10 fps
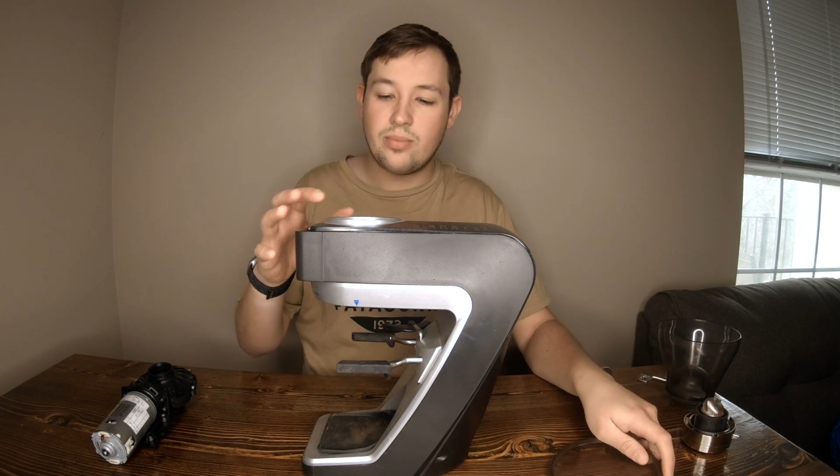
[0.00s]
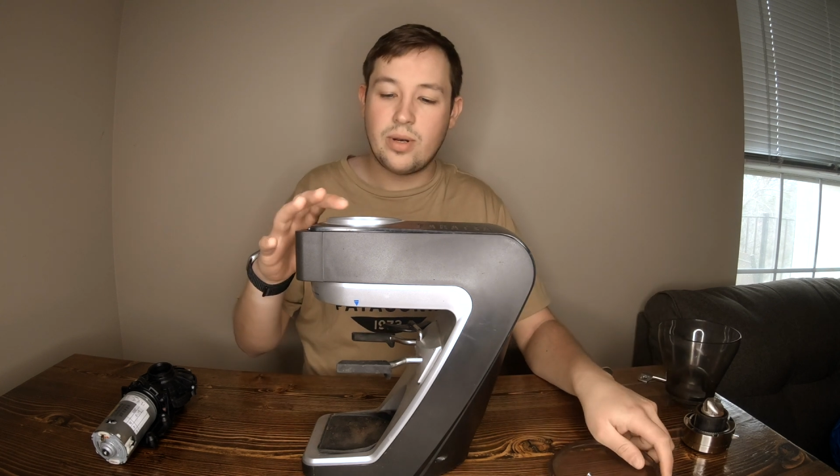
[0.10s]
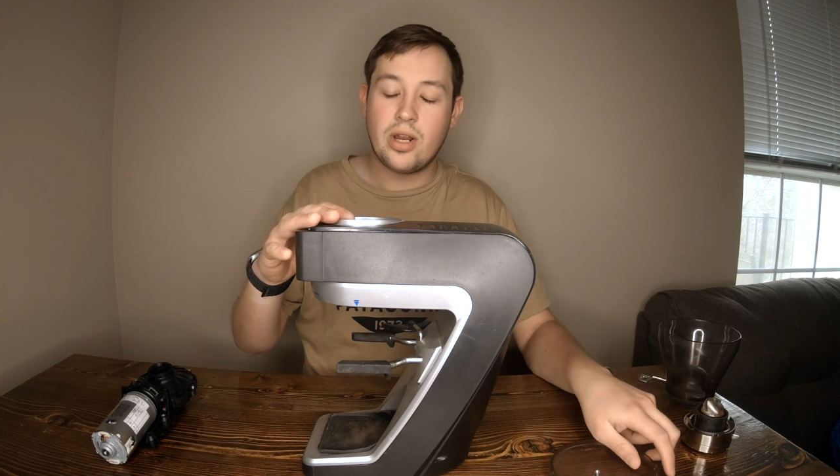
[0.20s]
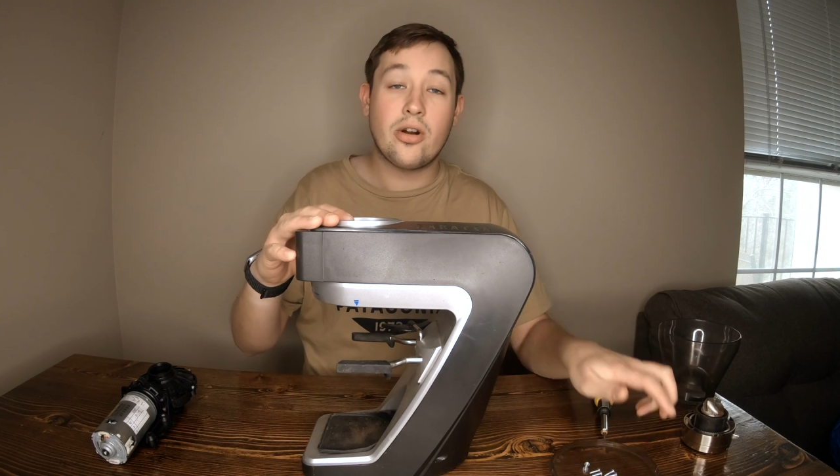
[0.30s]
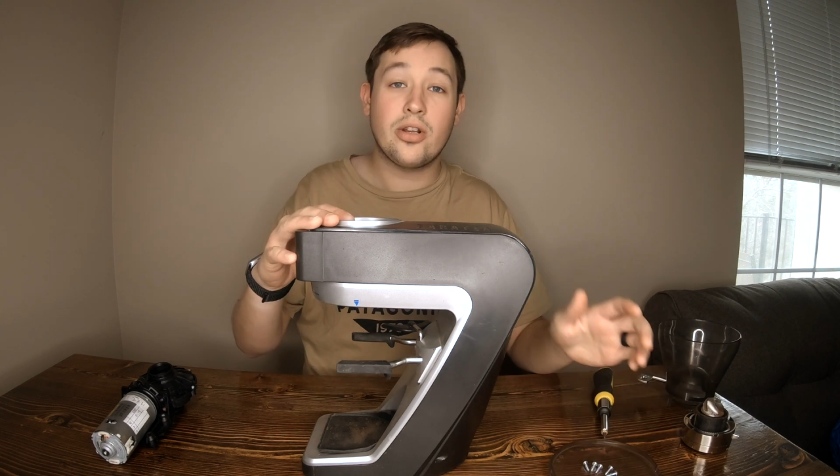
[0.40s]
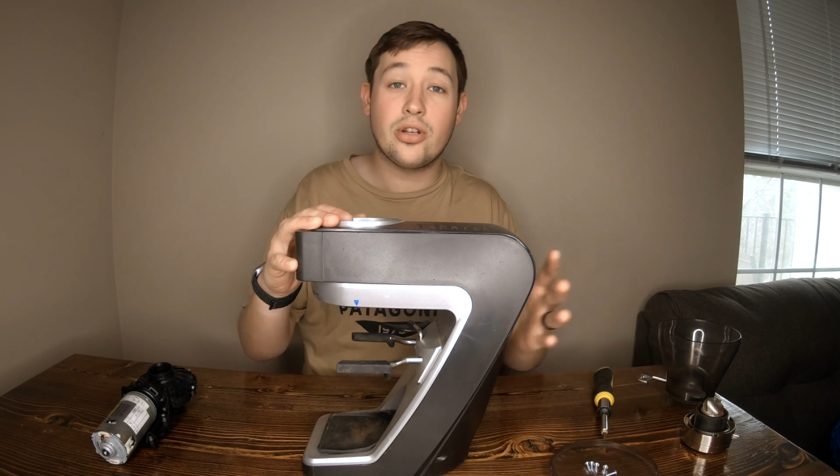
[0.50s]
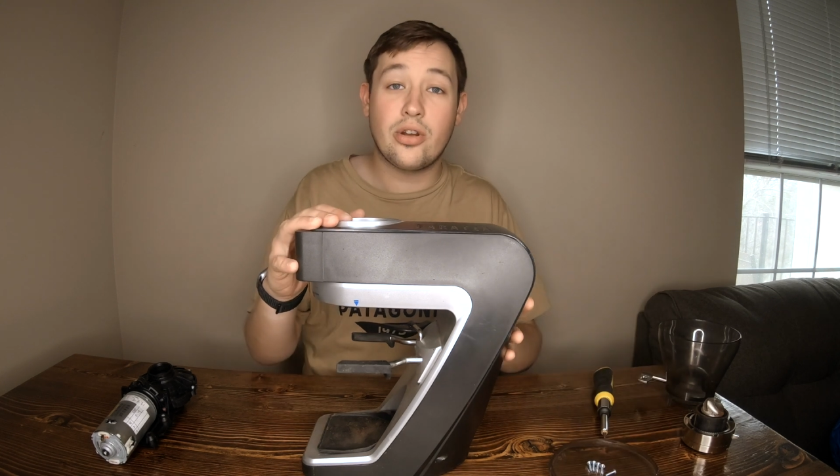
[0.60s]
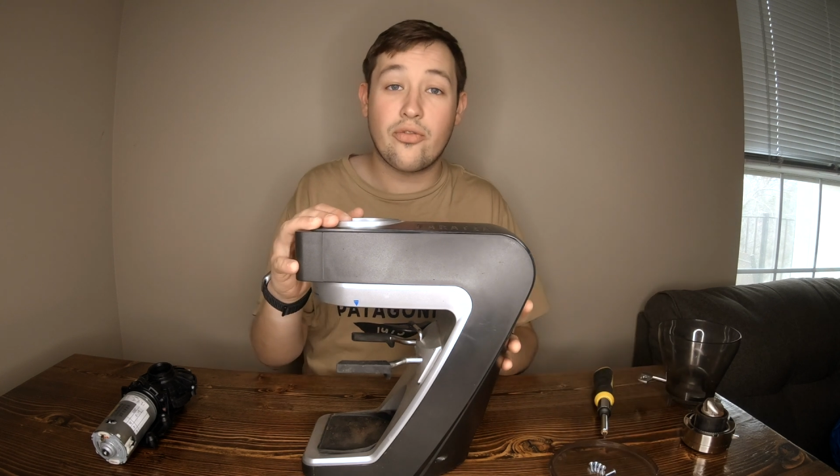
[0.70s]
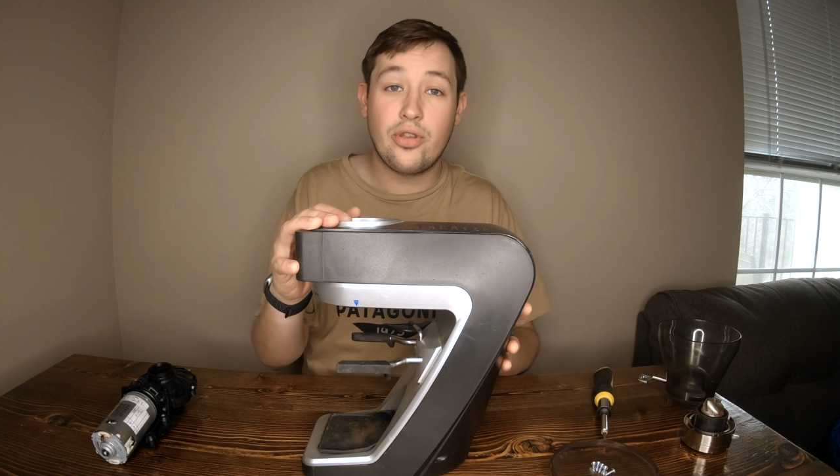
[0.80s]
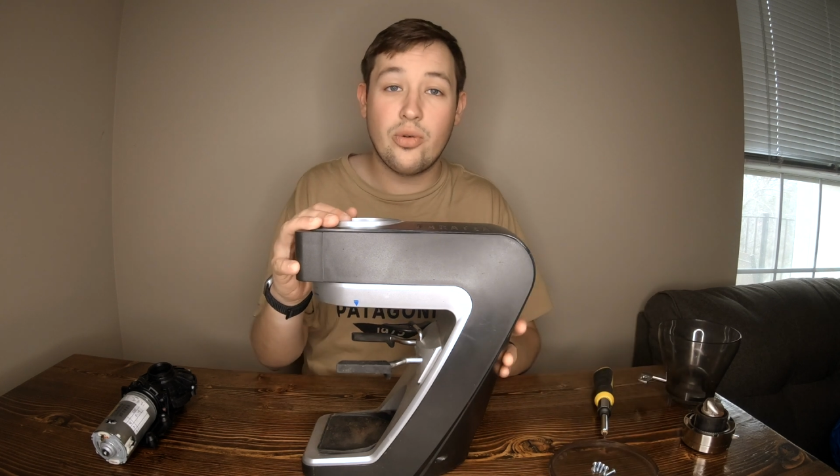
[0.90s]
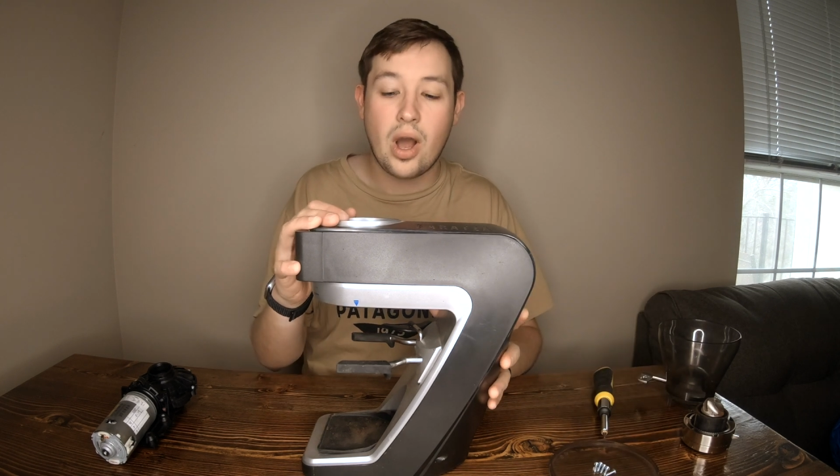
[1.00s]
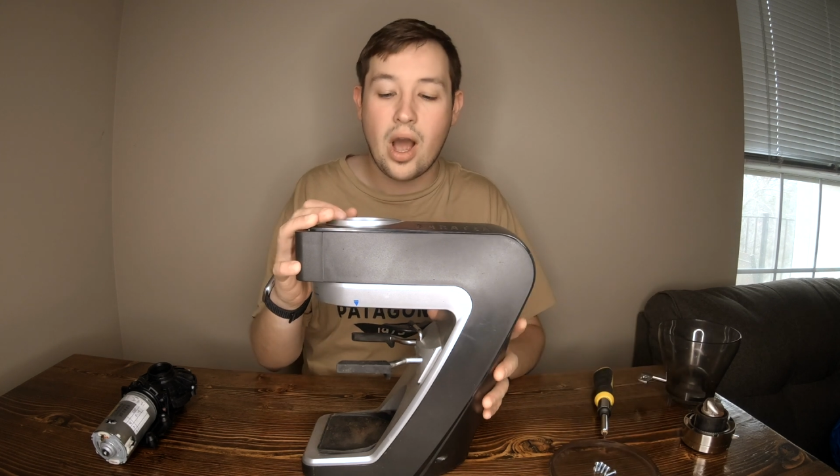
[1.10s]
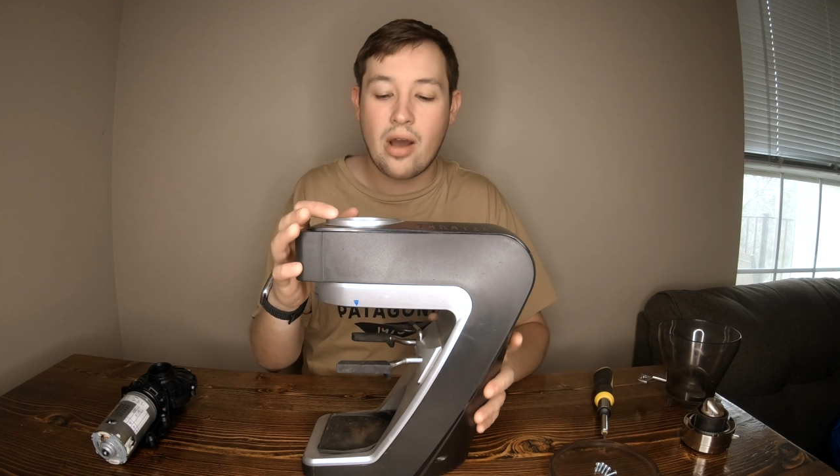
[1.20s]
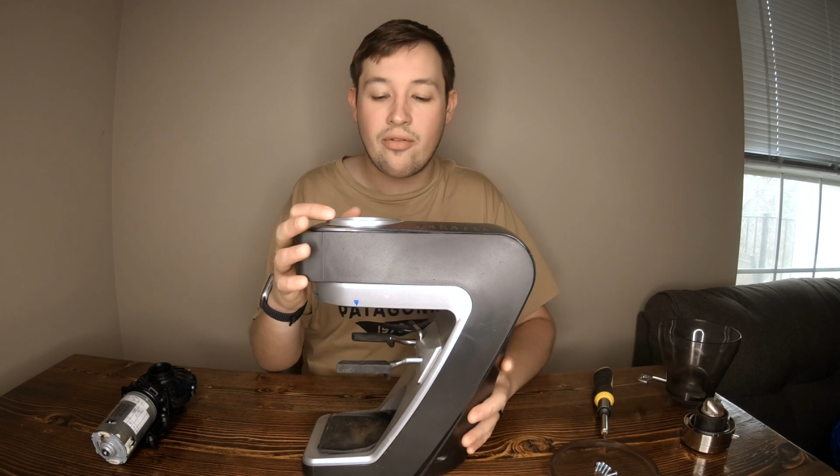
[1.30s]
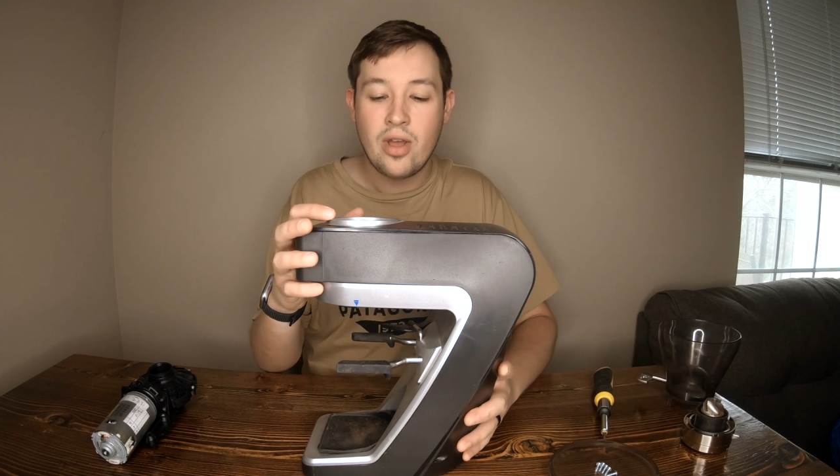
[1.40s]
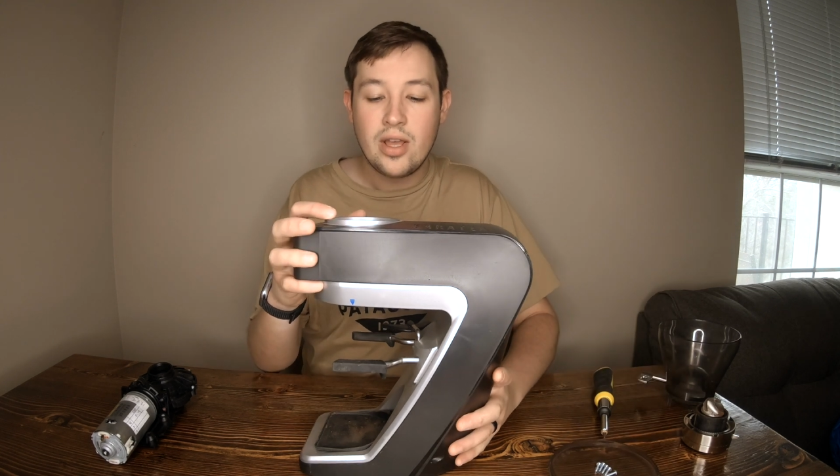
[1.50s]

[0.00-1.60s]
and I already took a few off